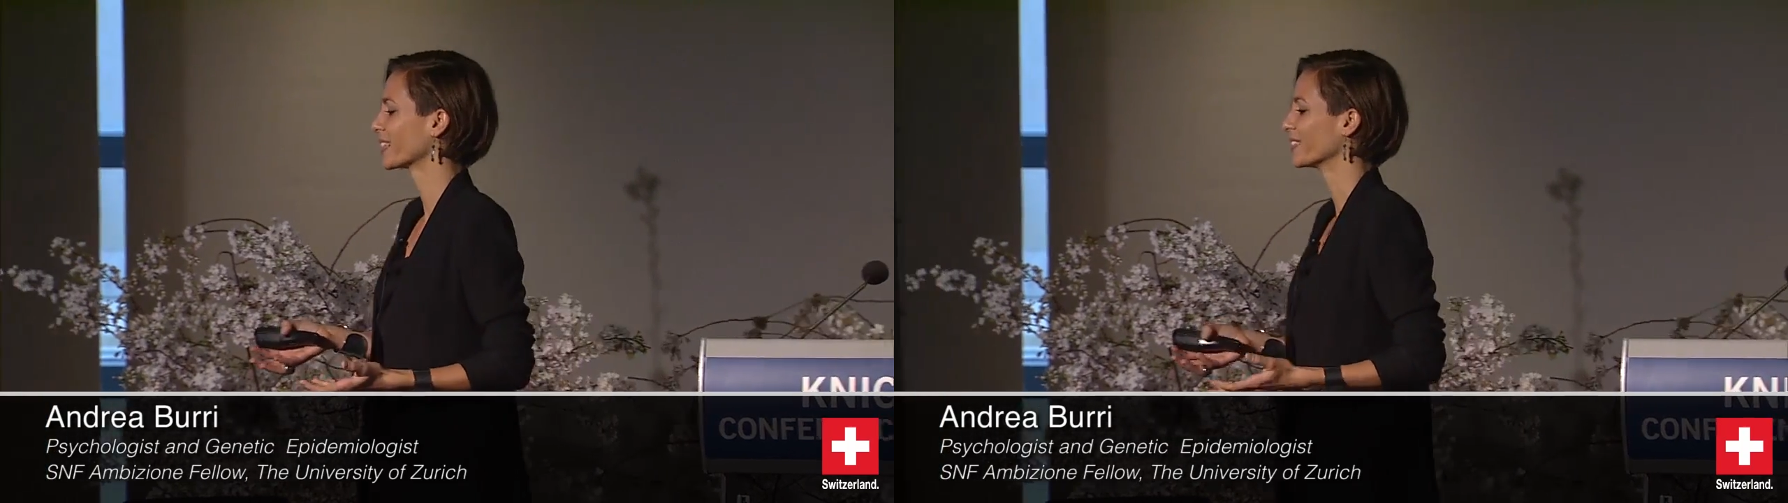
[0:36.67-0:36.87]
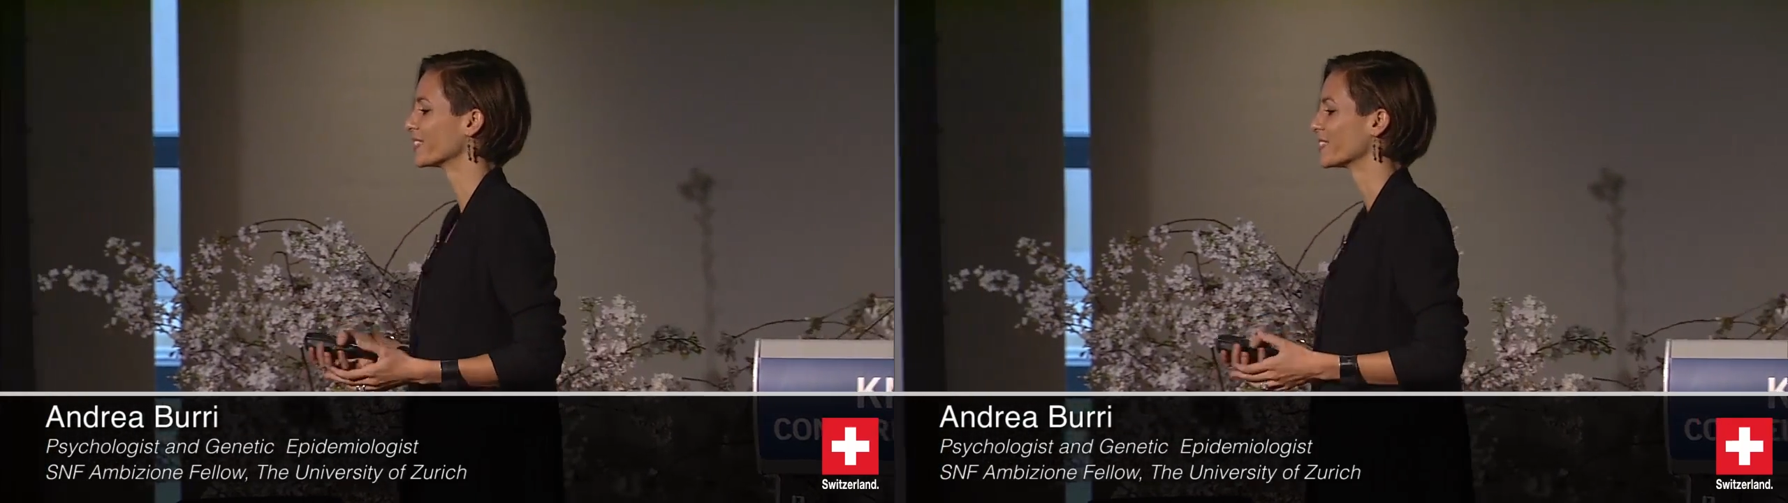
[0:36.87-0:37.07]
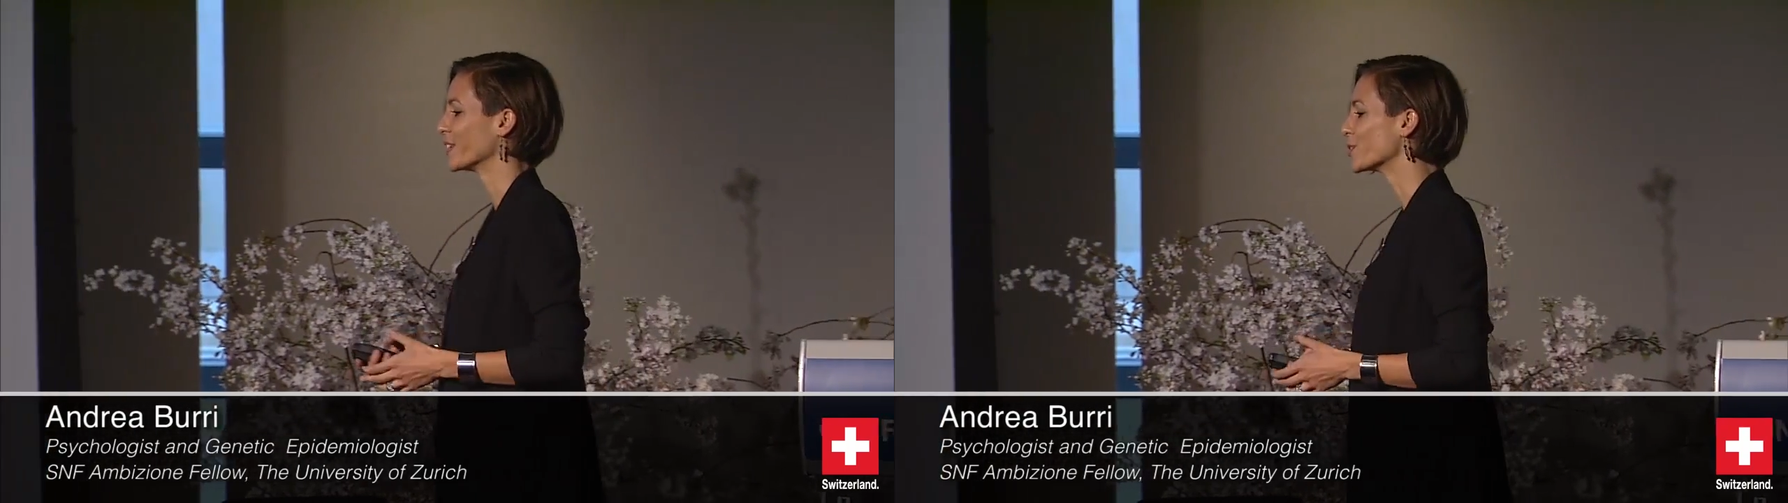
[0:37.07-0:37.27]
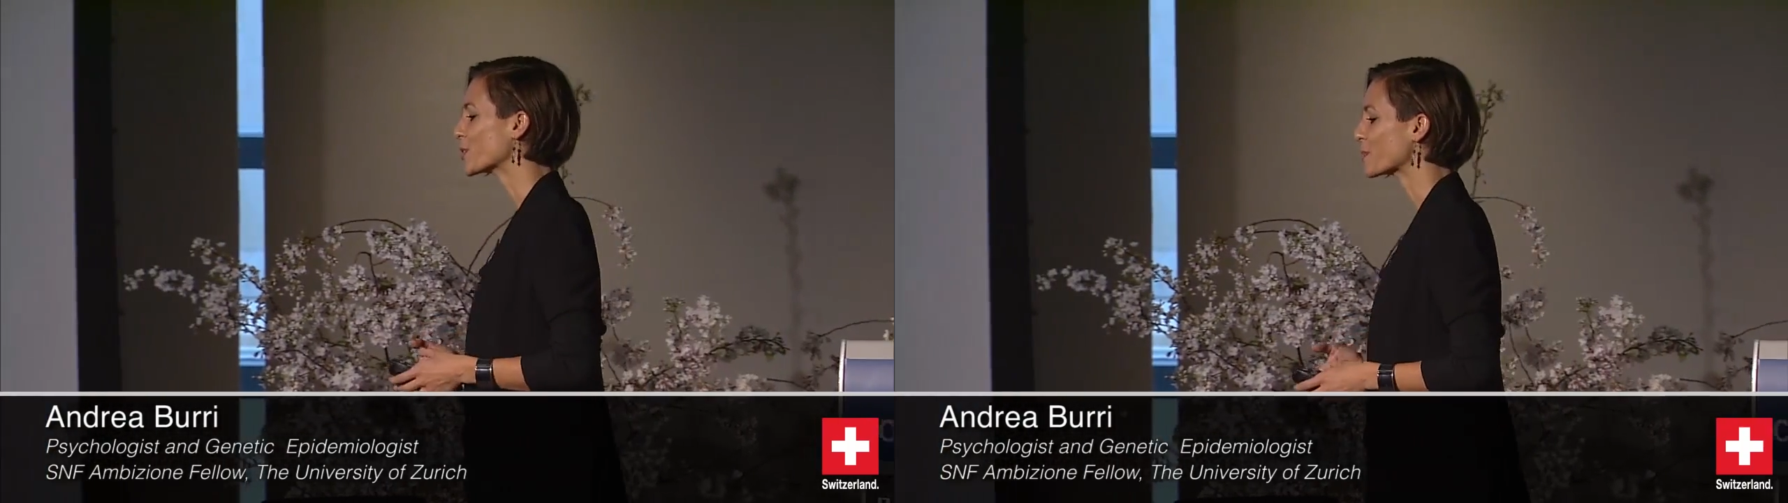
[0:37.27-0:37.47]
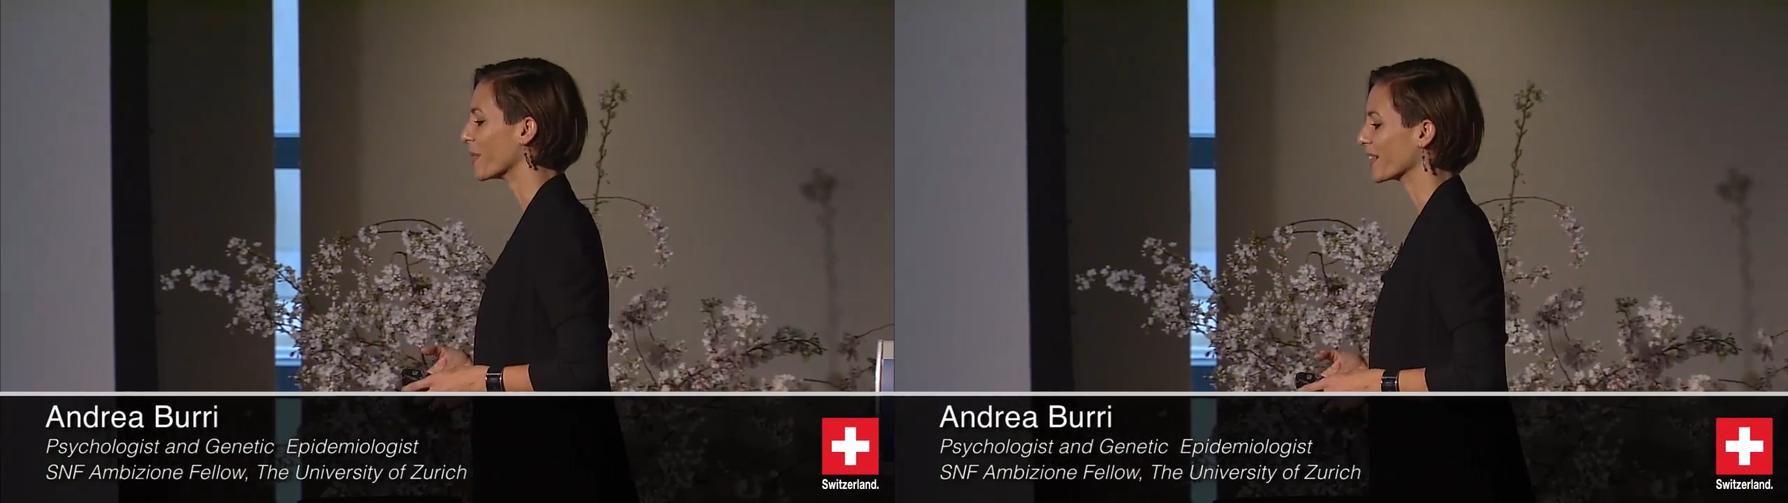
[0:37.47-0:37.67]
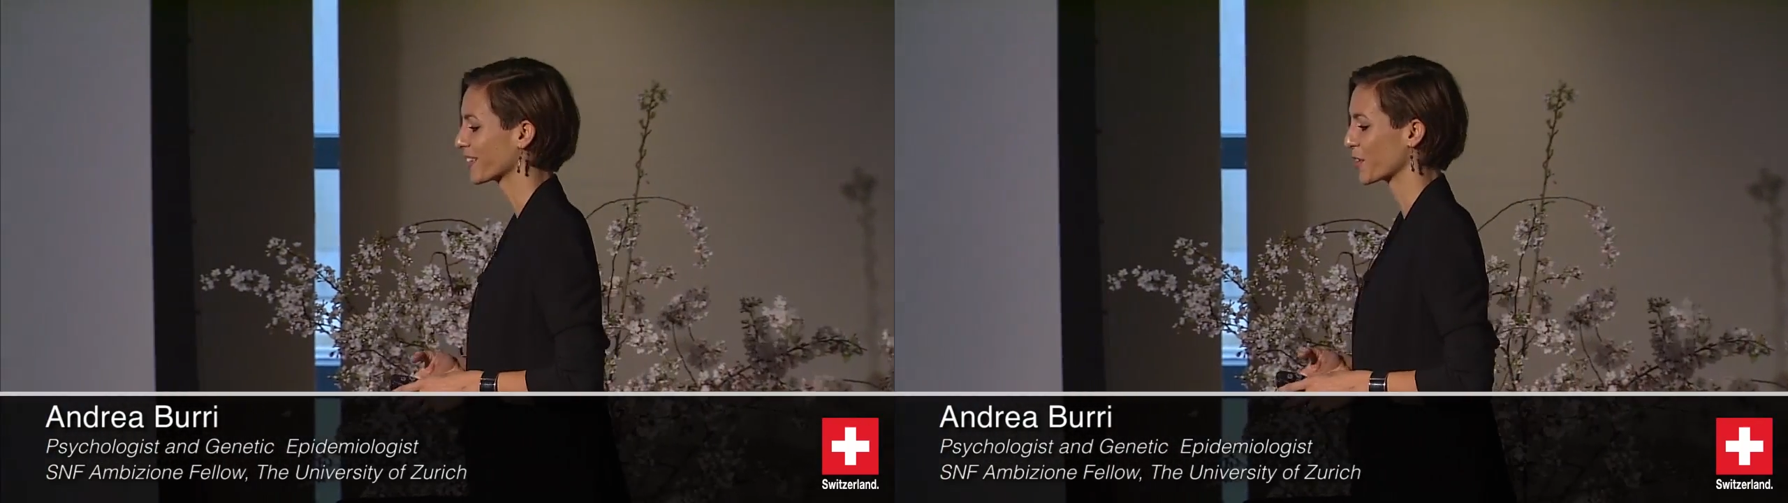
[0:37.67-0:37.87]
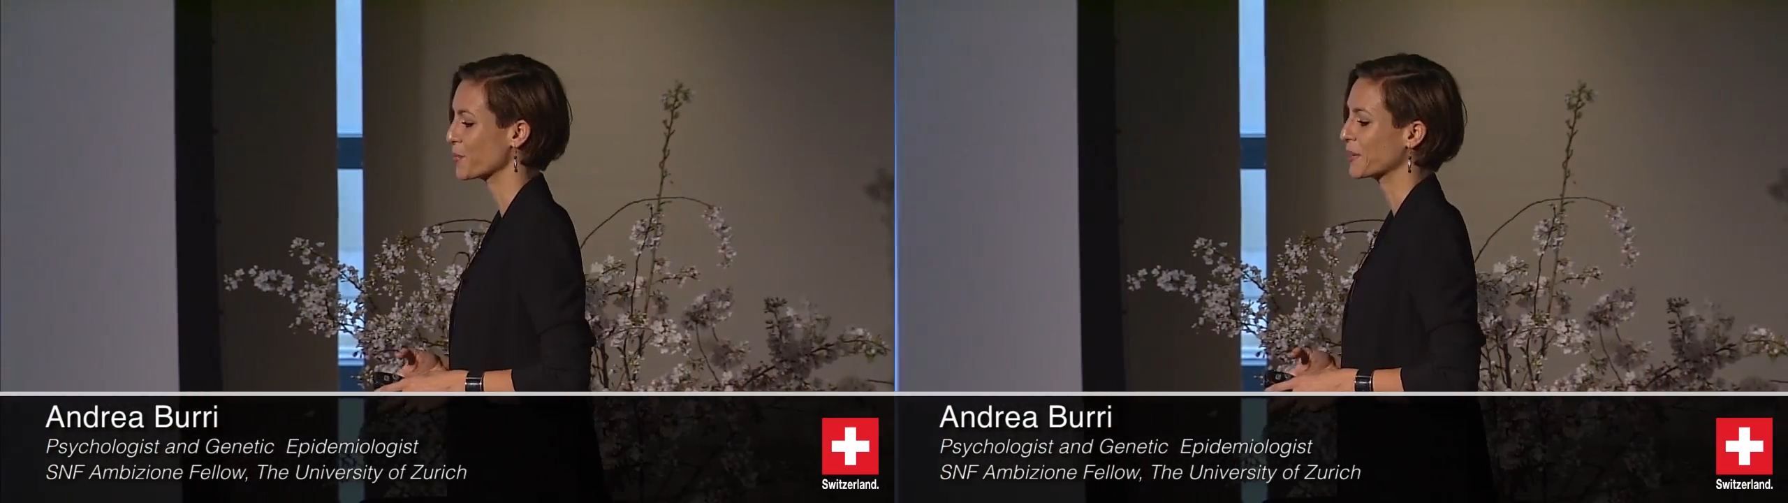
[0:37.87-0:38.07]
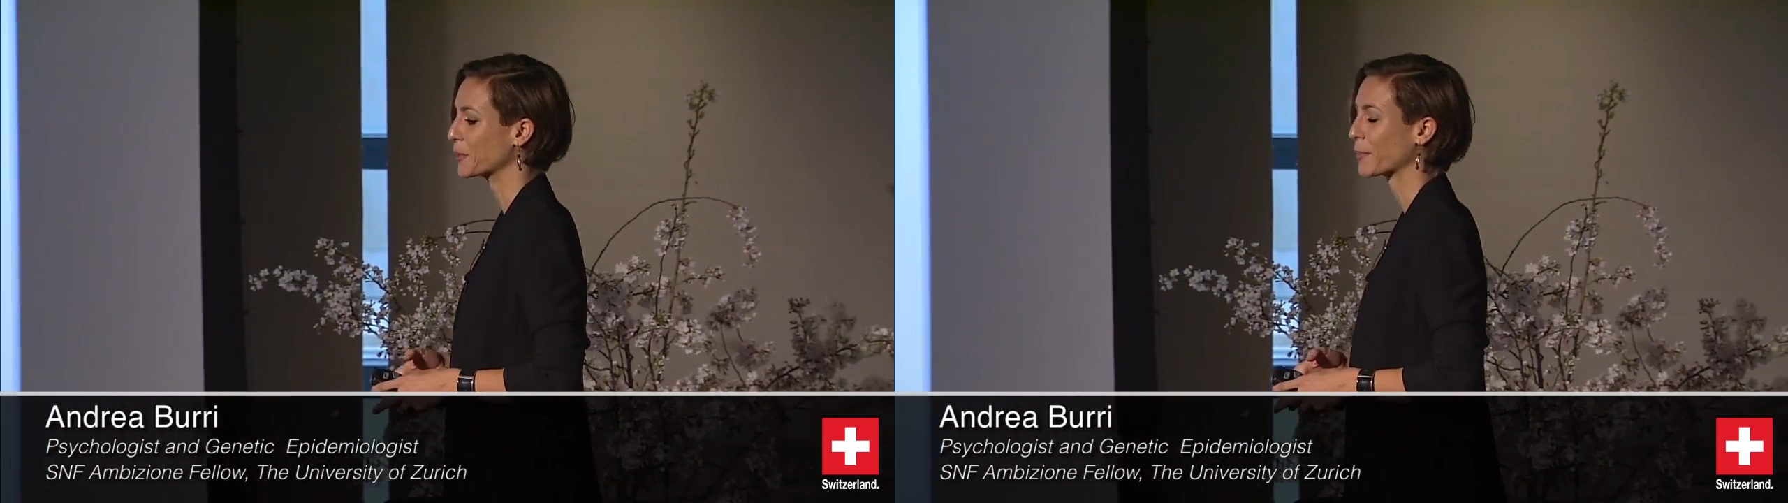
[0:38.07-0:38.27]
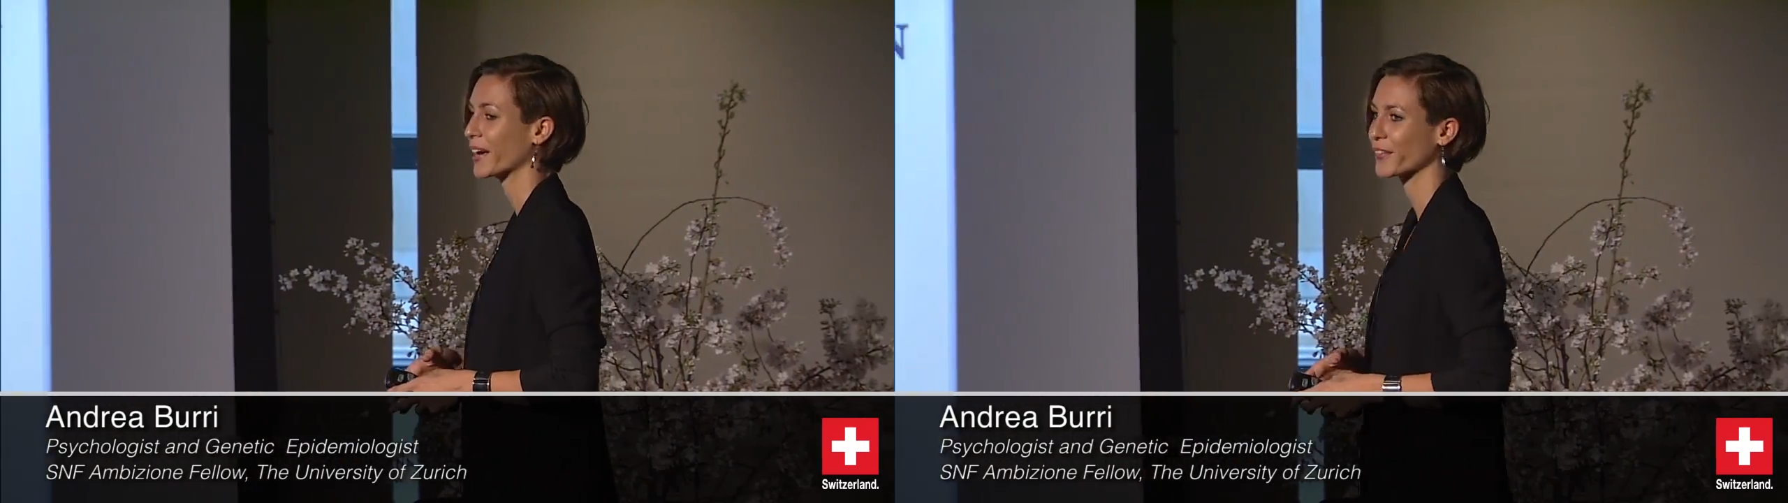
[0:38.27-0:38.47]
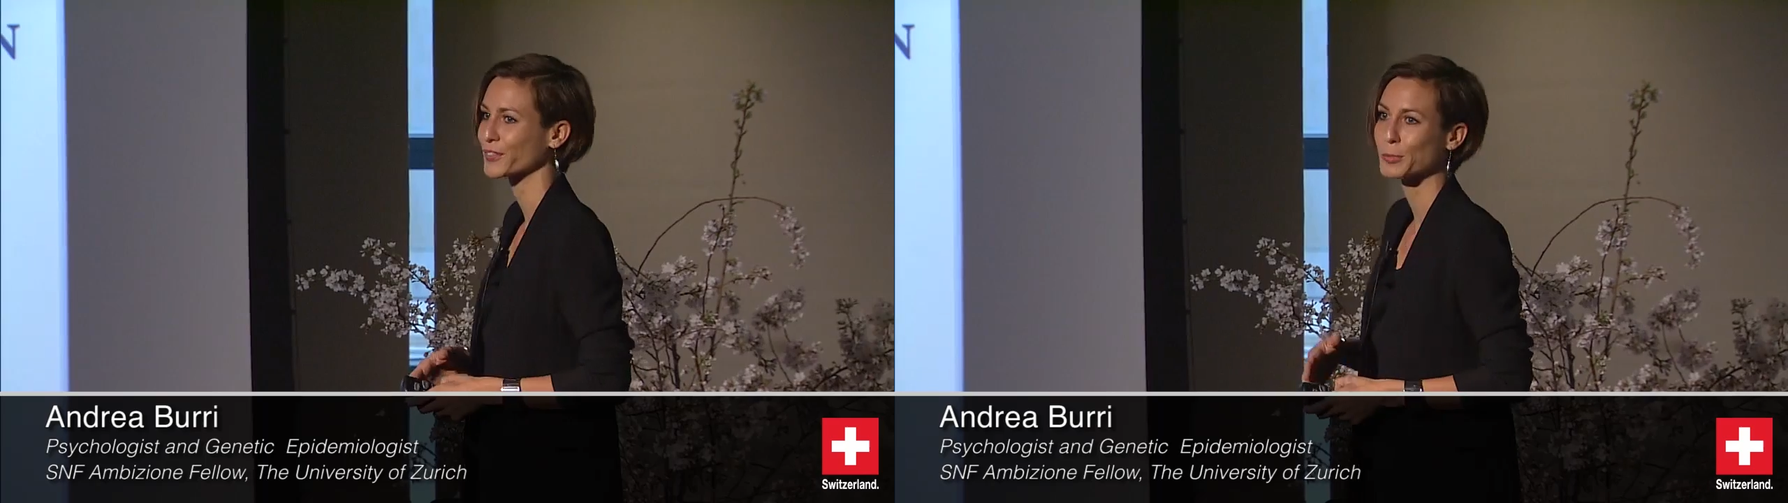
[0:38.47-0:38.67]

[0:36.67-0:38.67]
considered my career path